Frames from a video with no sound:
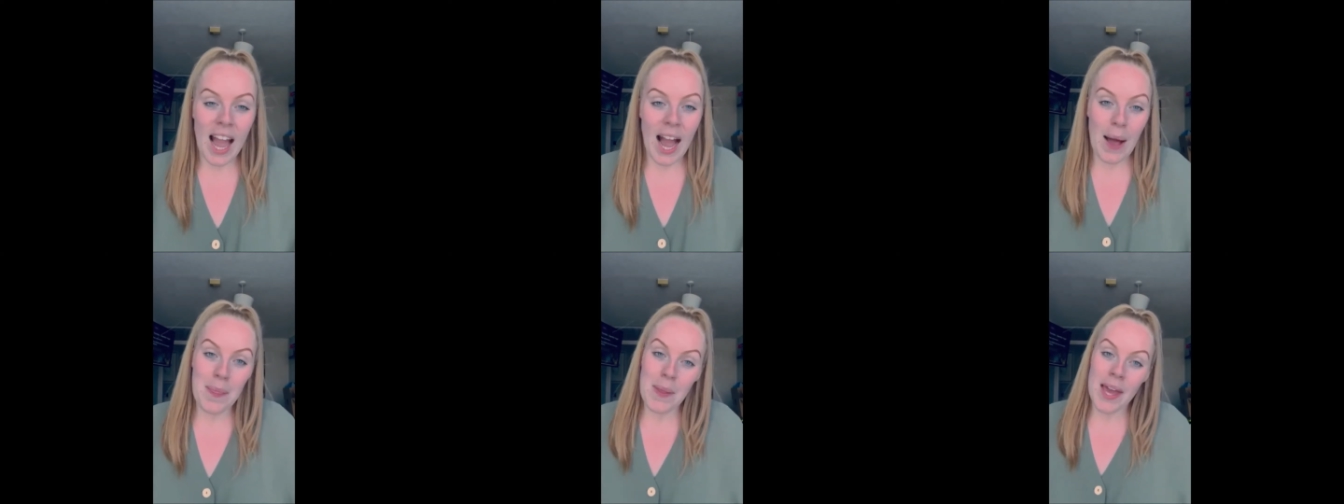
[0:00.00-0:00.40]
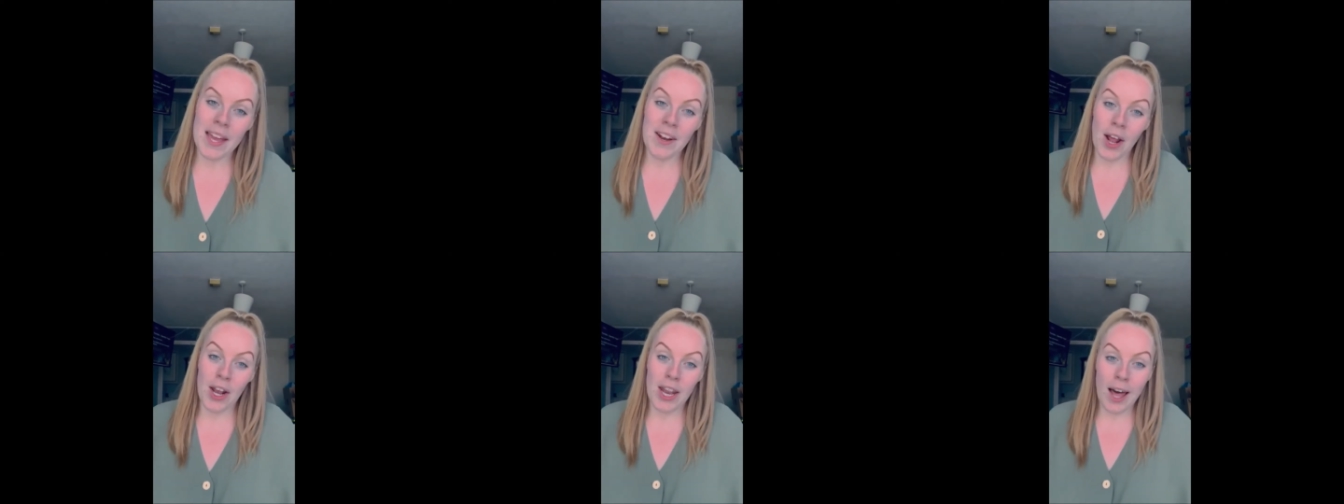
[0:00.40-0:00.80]
And
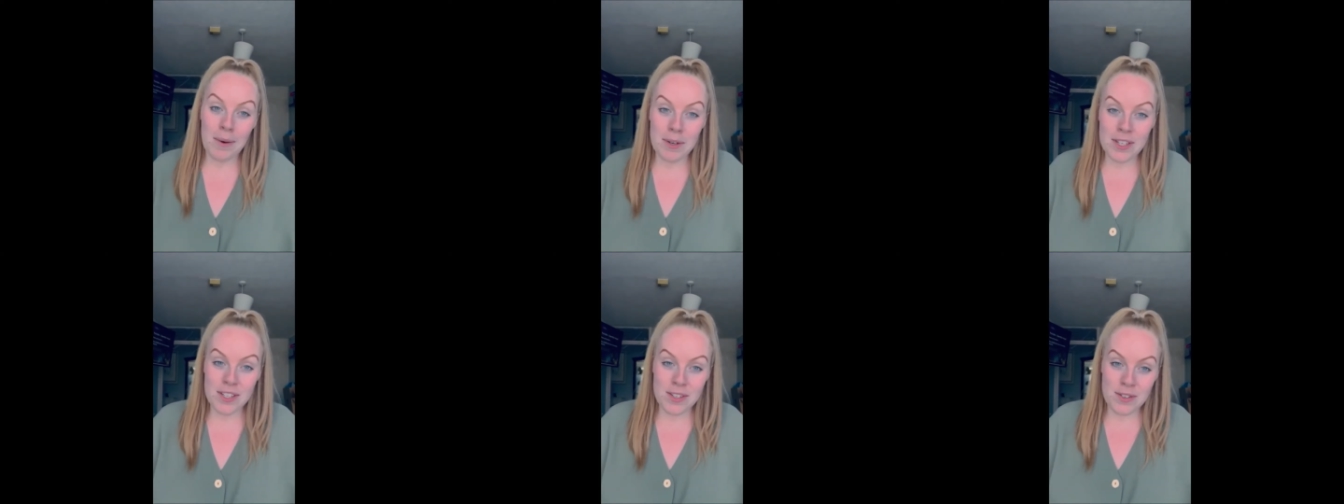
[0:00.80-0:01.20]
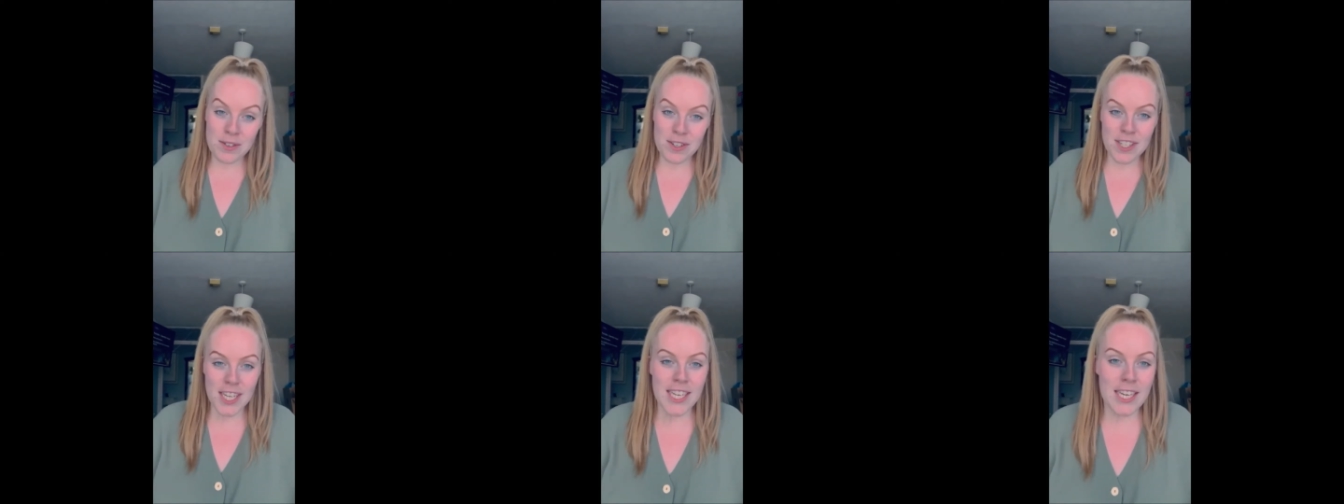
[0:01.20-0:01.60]
then lower
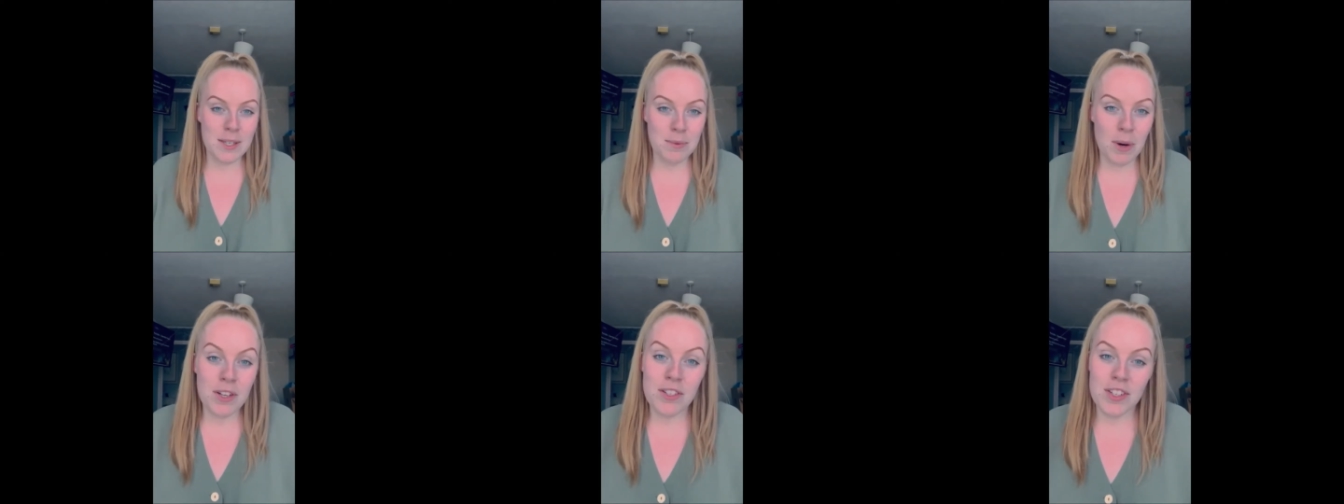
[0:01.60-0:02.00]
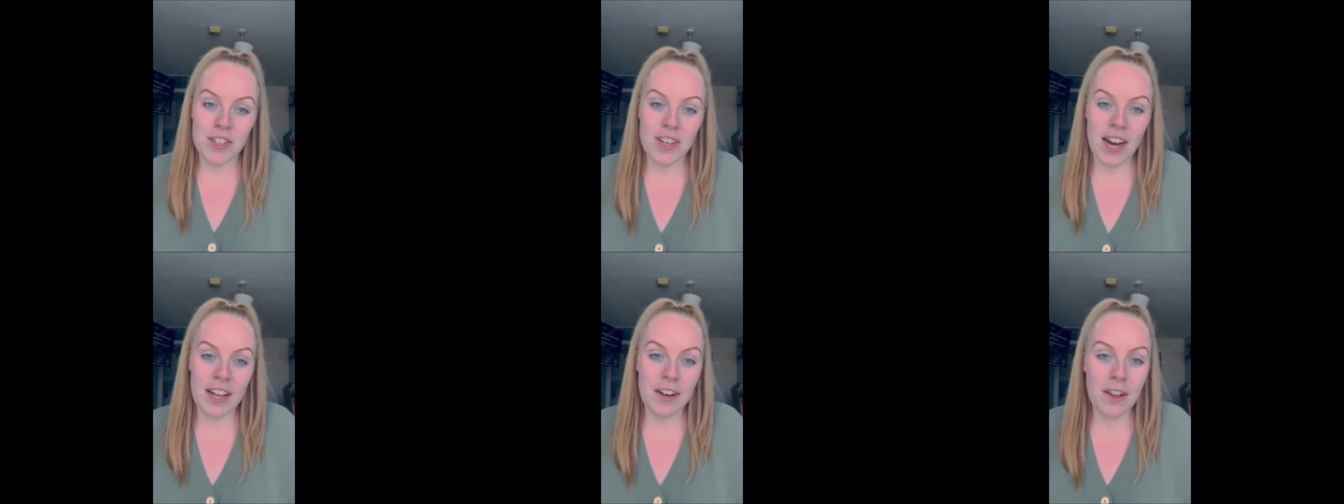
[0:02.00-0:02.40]
score, so years one,
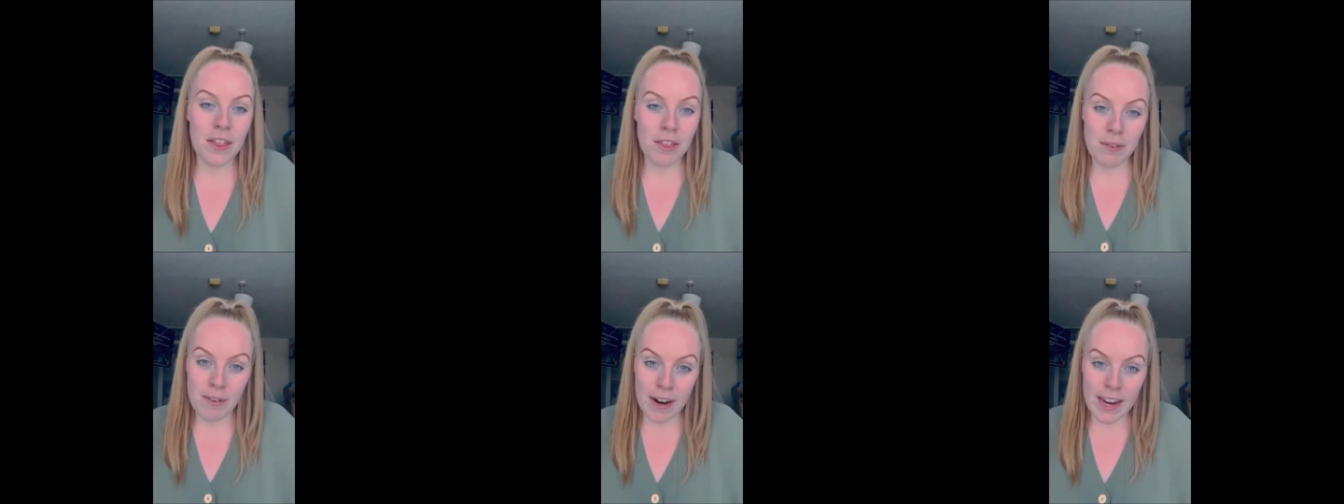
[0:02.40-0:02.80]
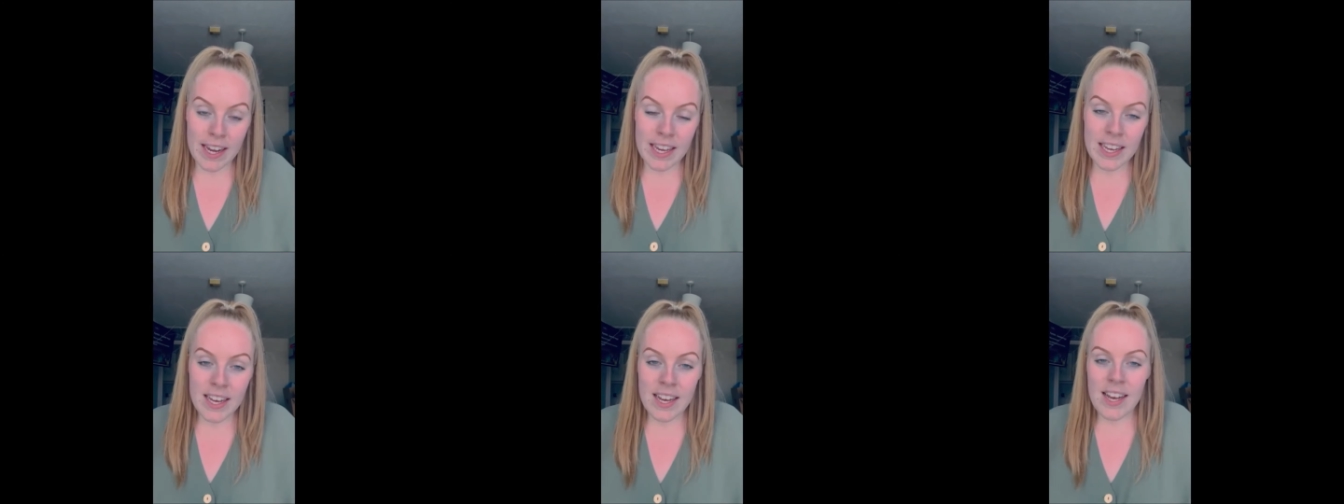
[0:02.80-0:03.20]
two, and
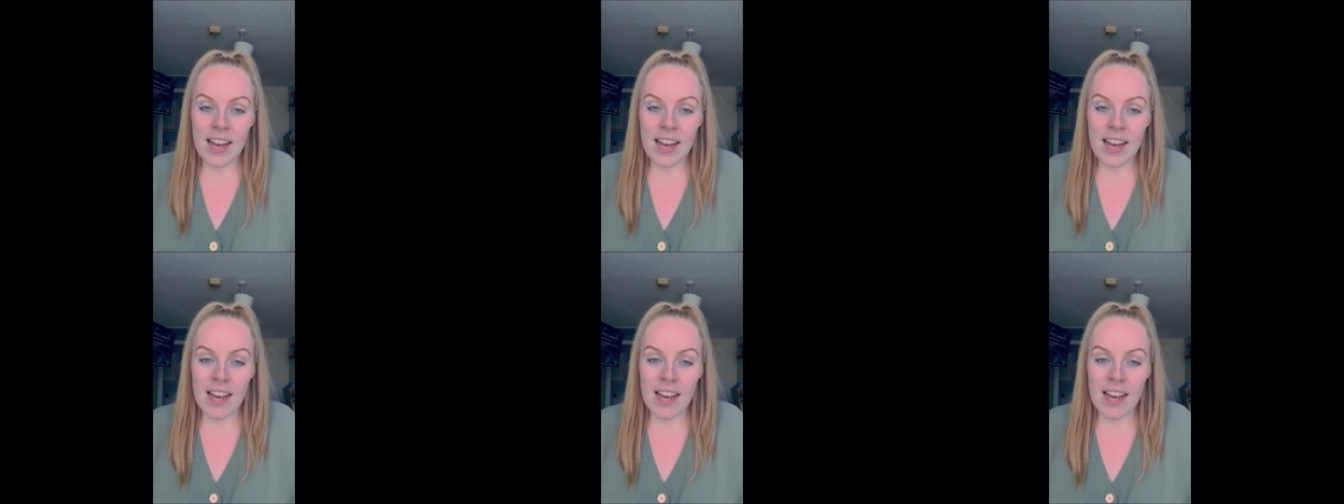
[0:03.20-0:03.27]
three.